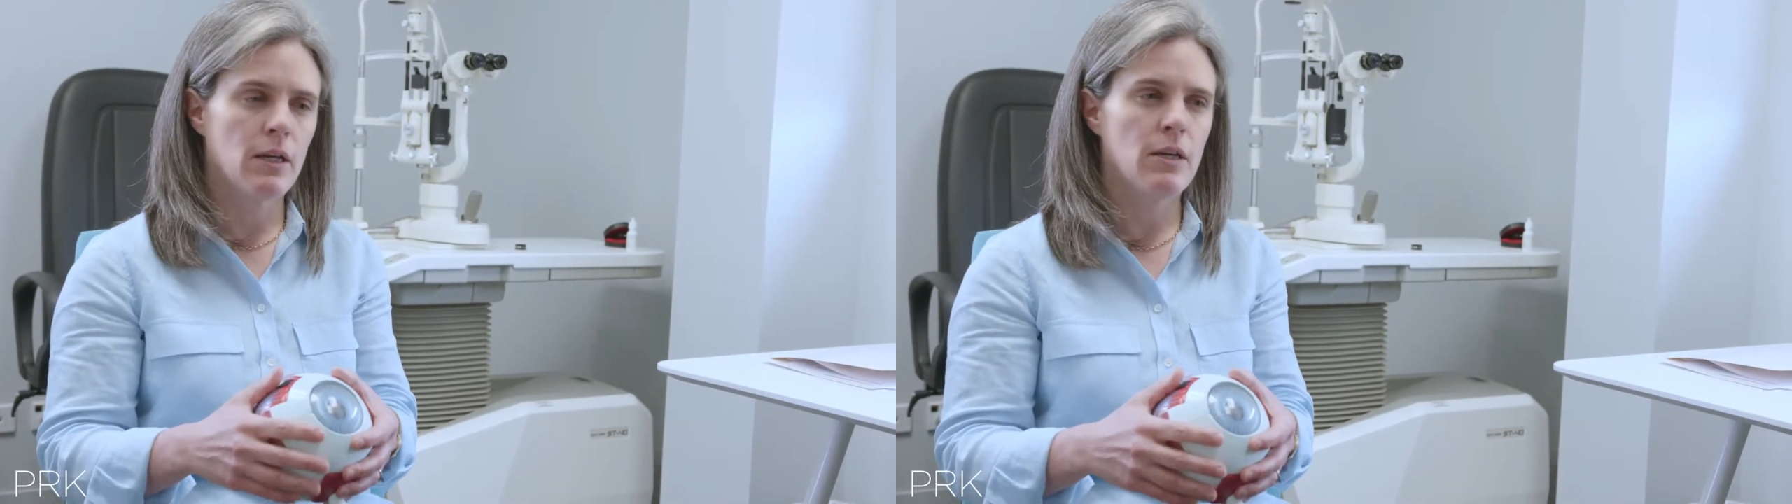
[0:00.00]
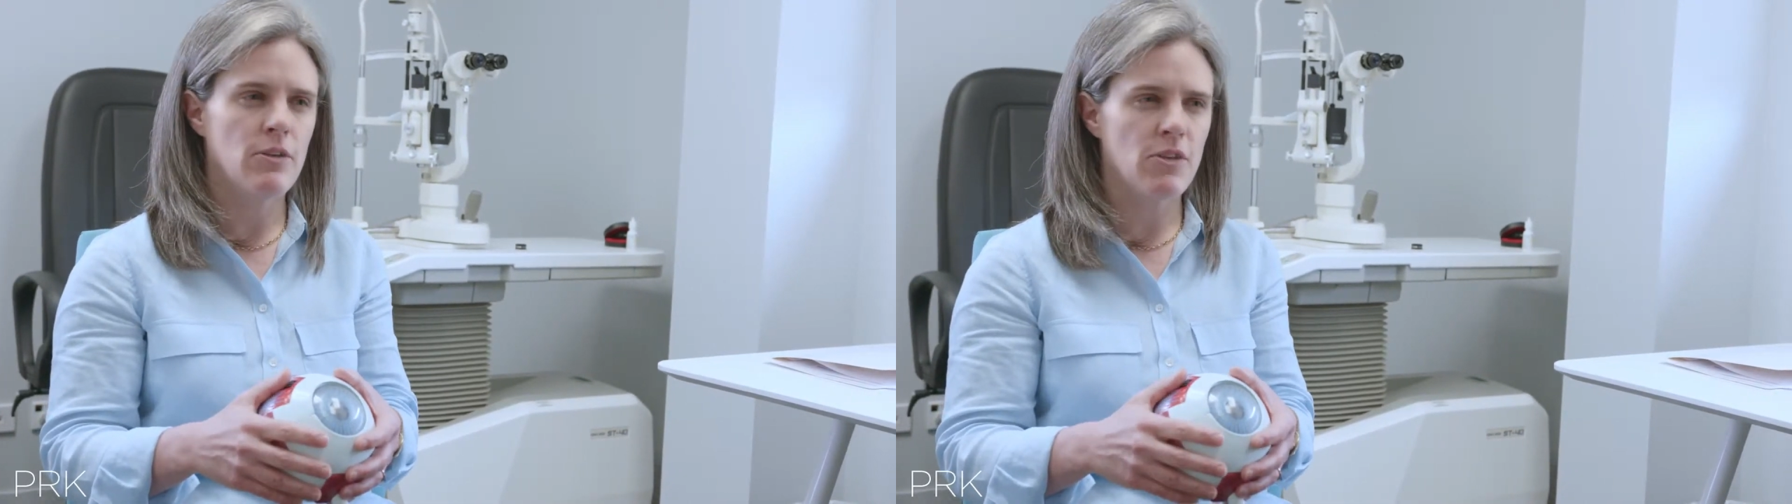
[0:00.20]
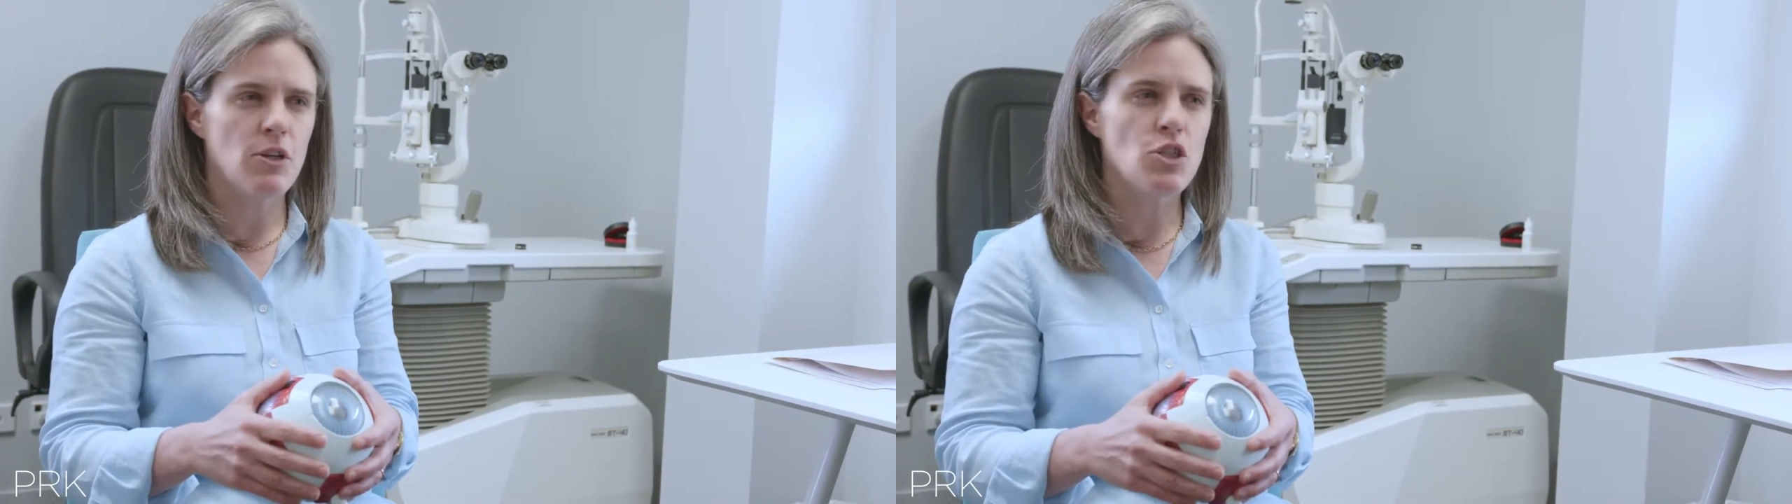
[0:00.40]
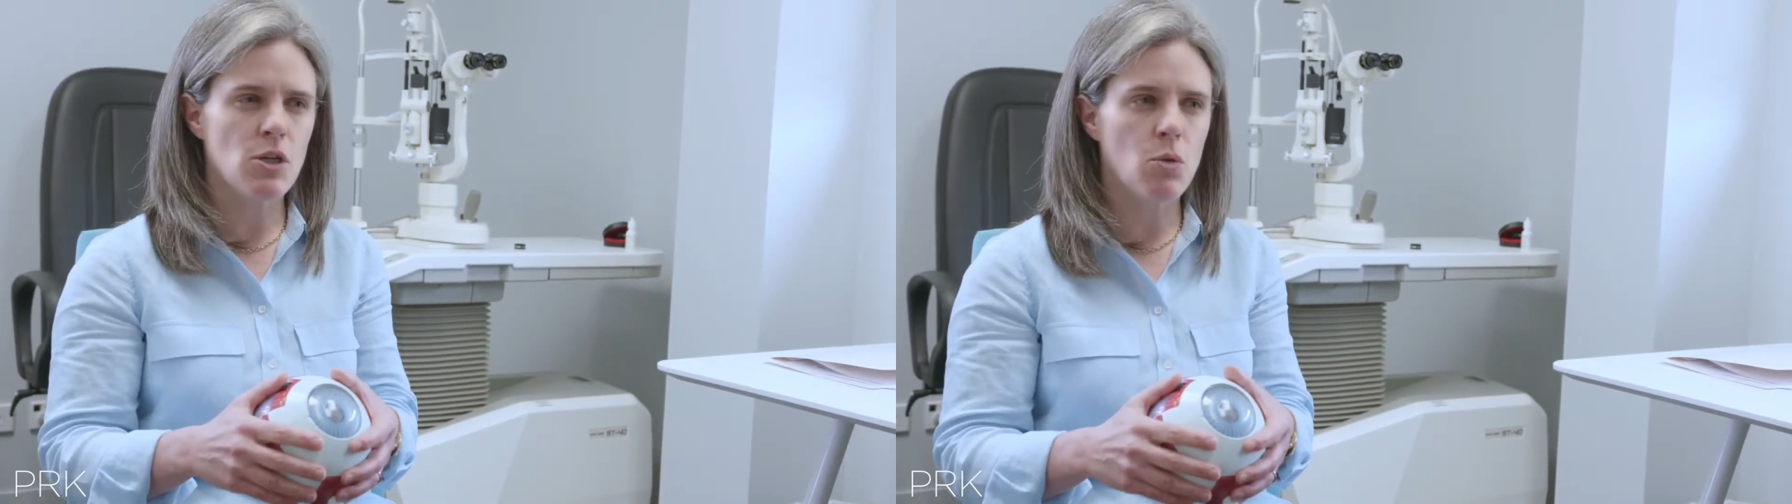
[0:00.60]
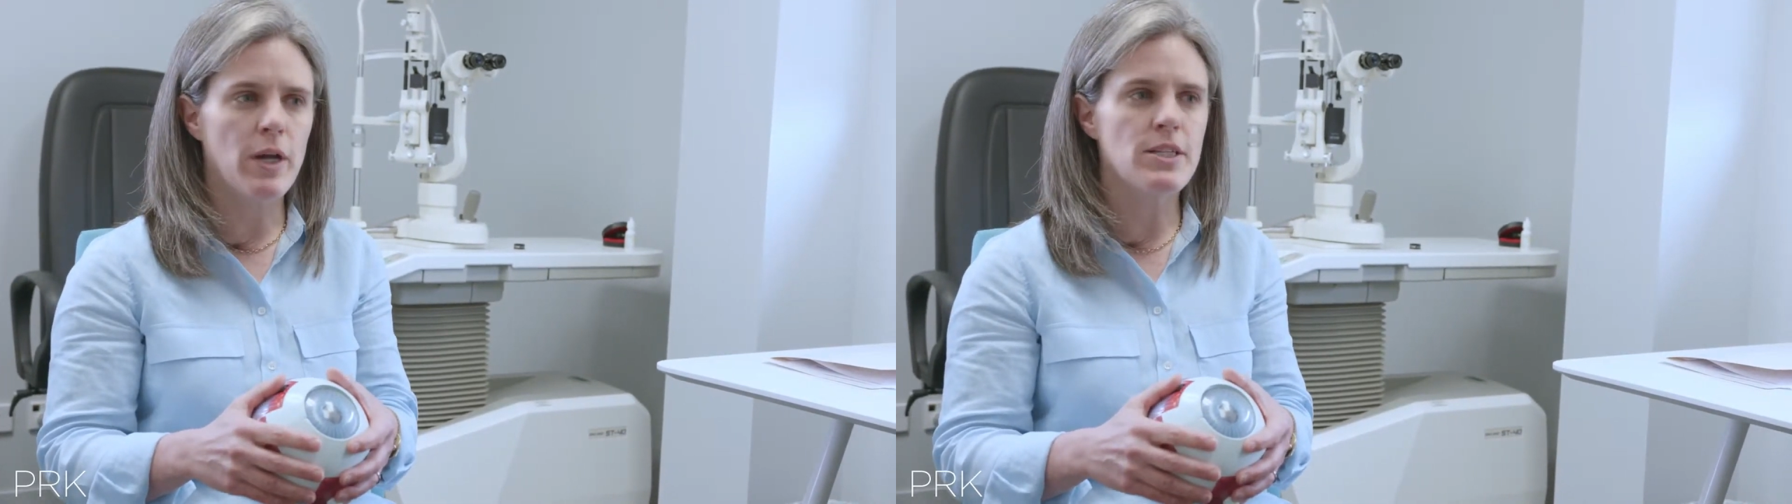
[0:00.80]
it is actually
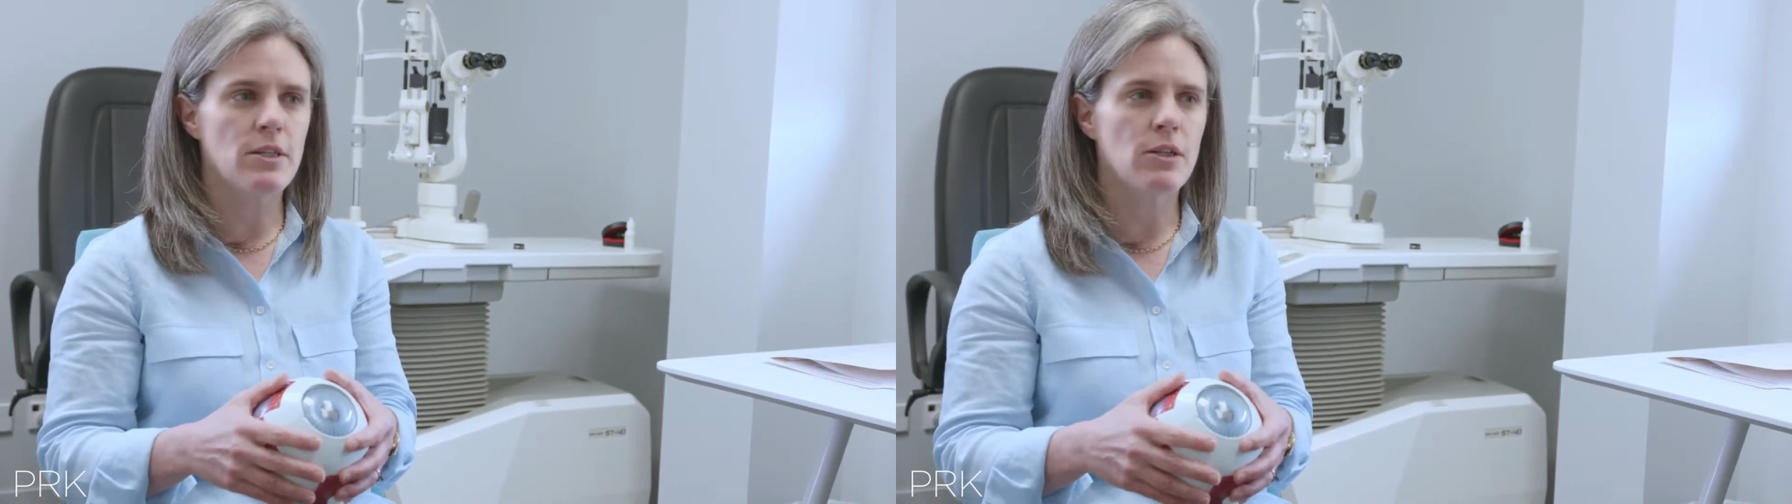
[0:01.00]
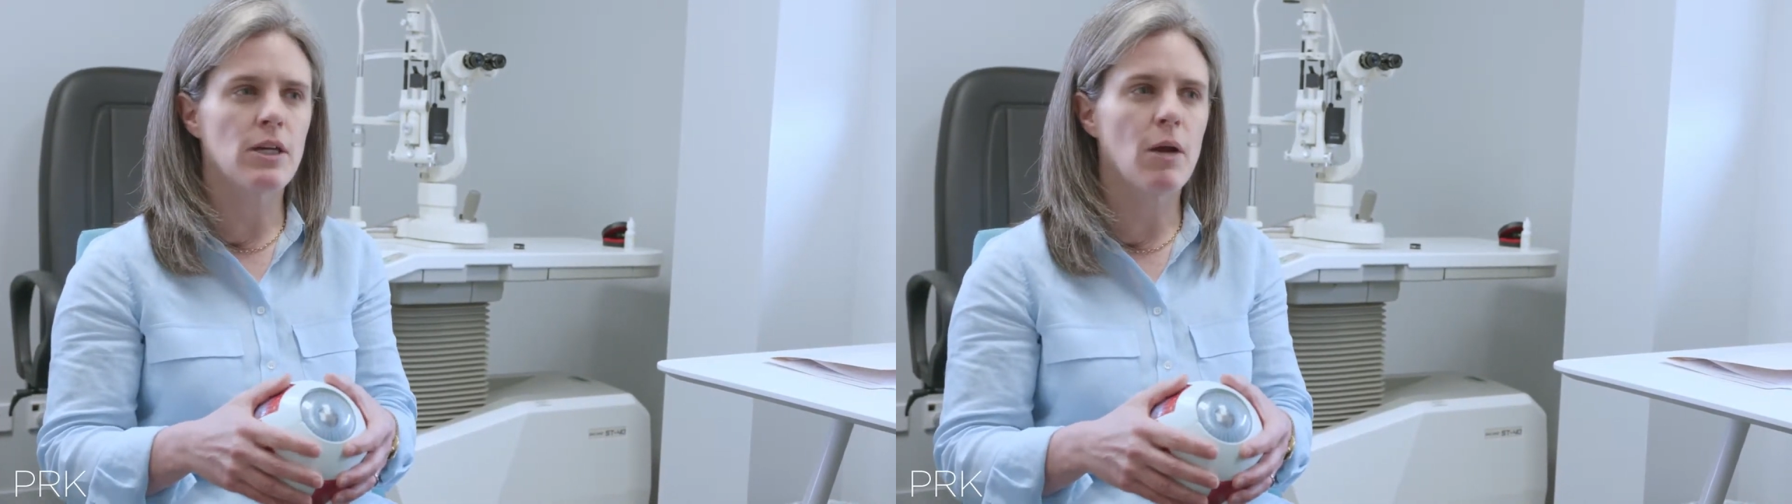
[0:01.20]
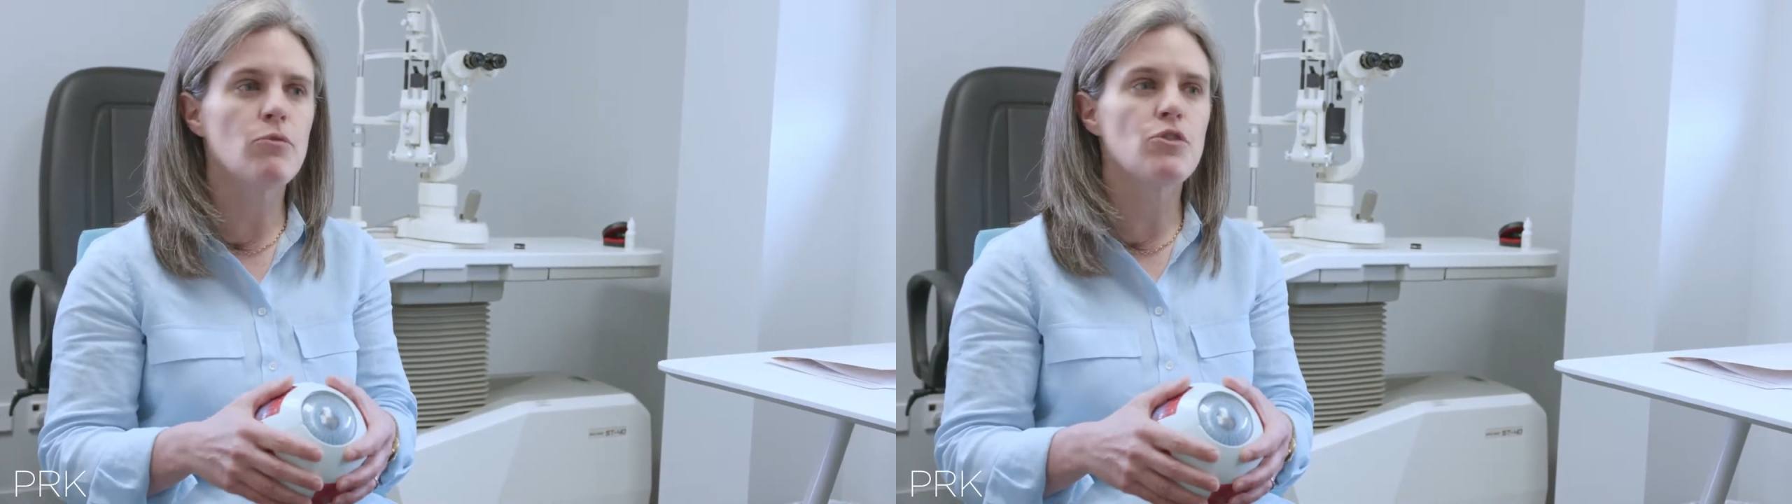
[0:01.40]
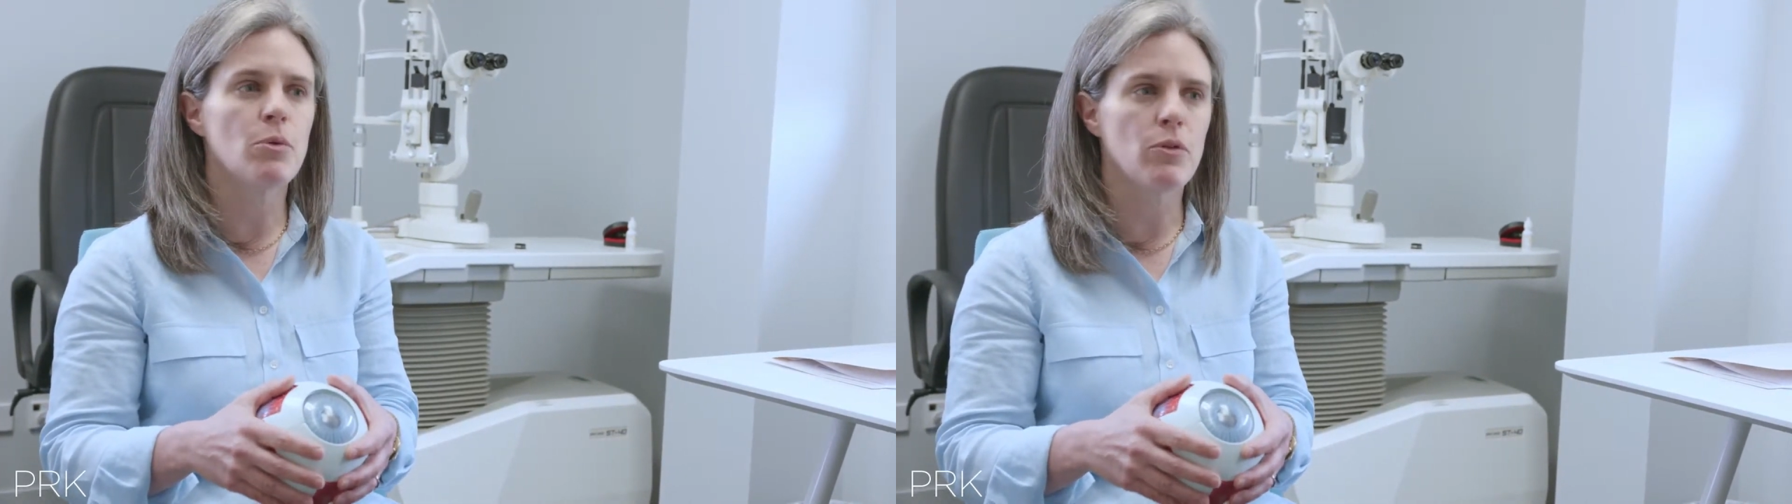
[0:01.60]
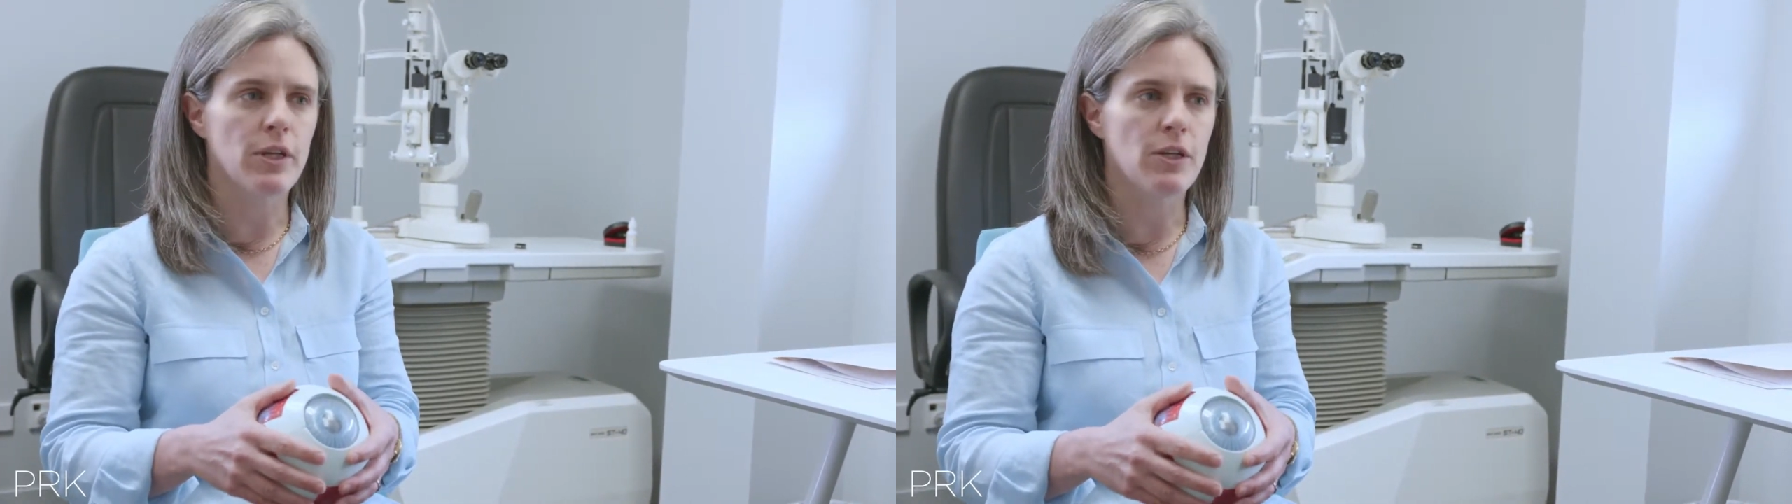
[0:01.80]
quite an
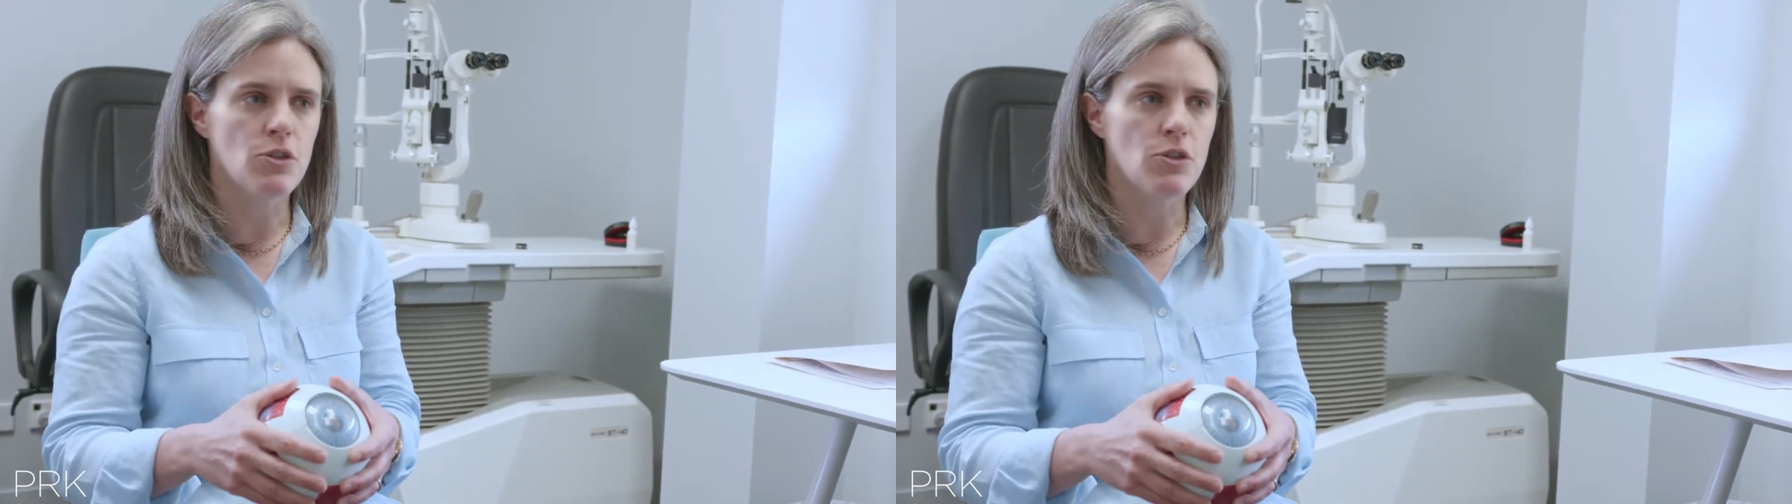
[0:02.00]
uncomfortable thing